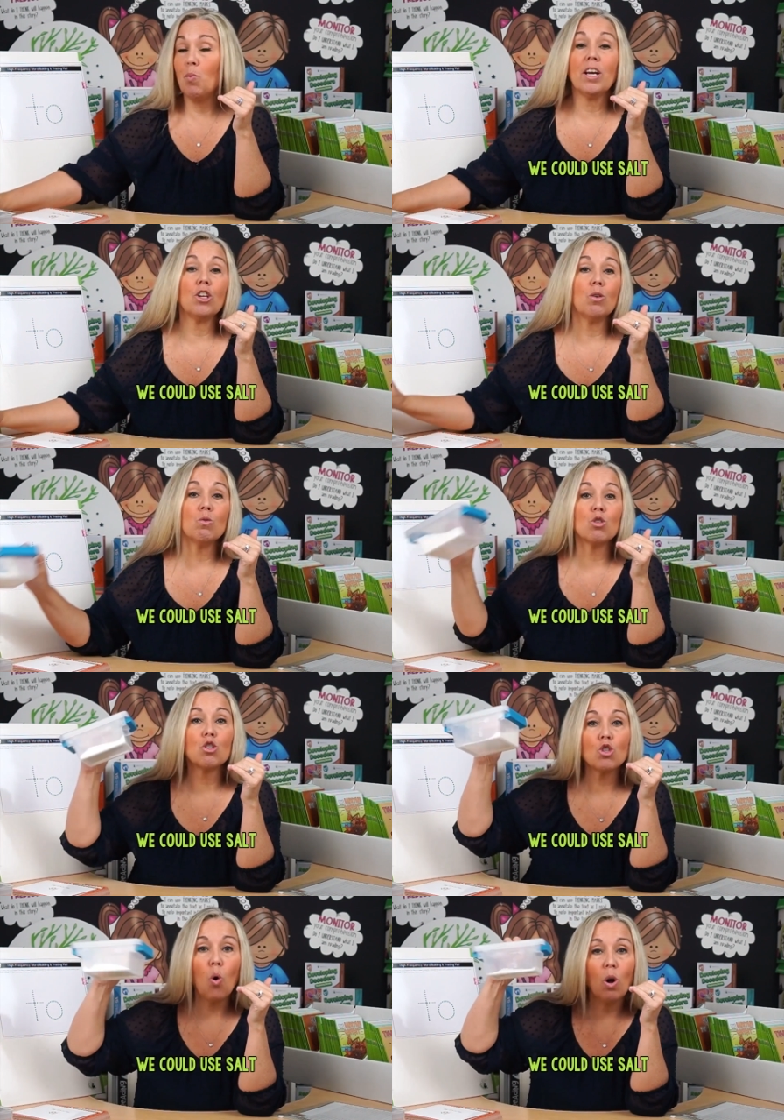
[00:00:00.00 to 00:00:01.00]
We could use
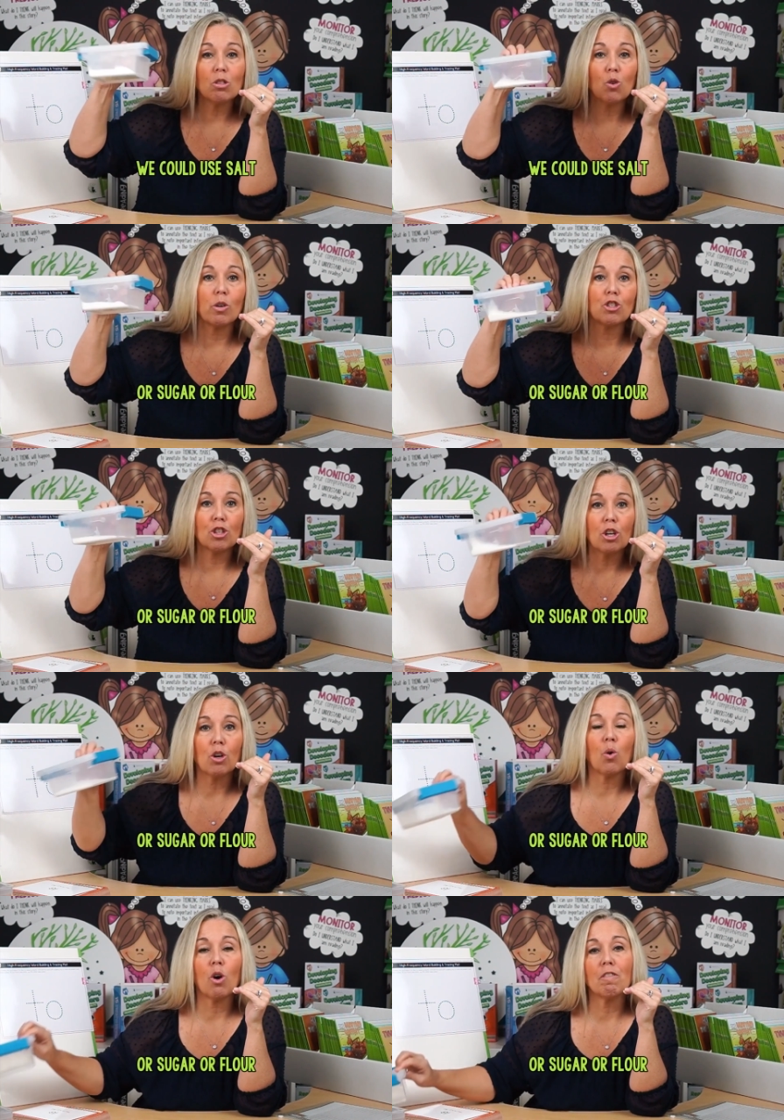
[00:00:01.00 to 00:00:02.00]
salt or sugar
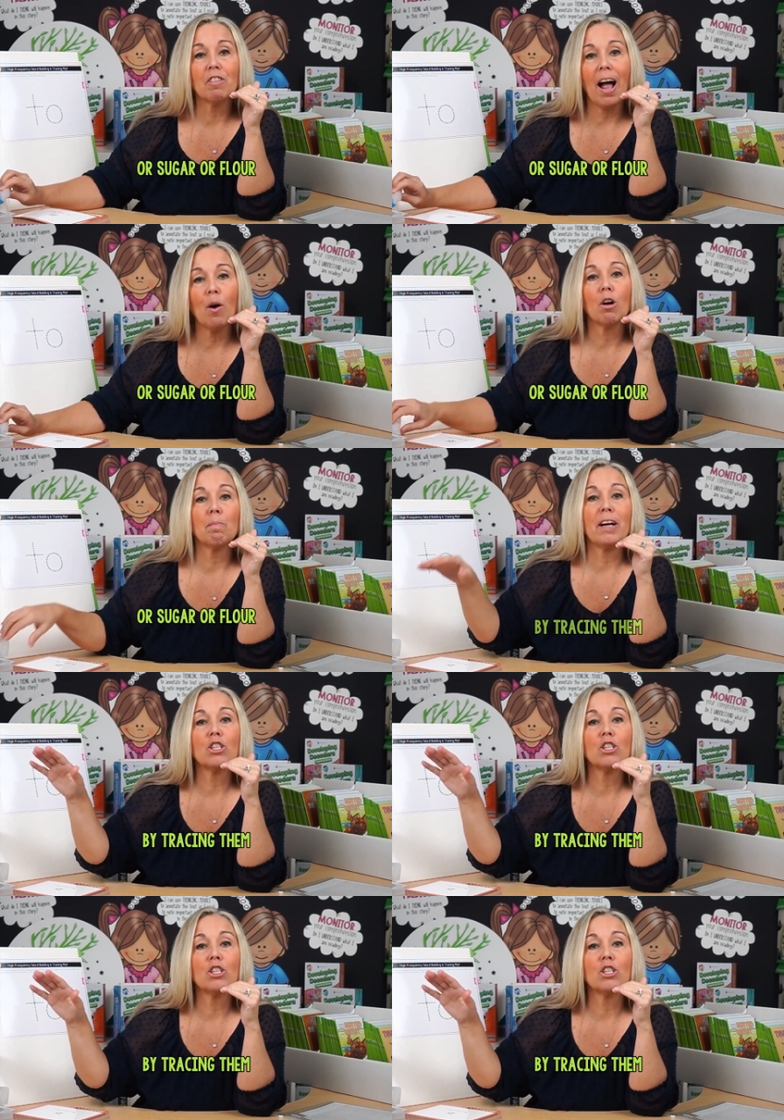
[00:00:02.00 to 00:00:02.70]
or flour by